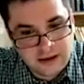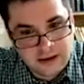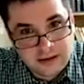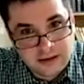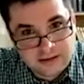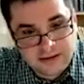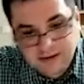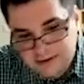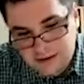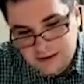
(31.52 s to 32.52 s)

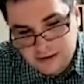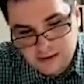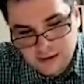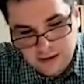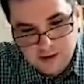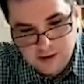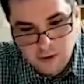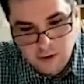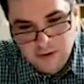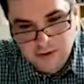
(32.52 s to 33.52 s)
16 years
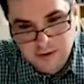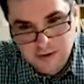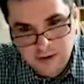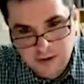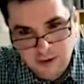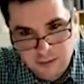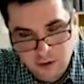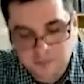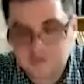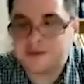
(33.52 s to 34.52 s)
old, if I'm not
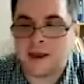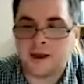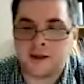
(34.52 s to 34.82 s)
mistaken.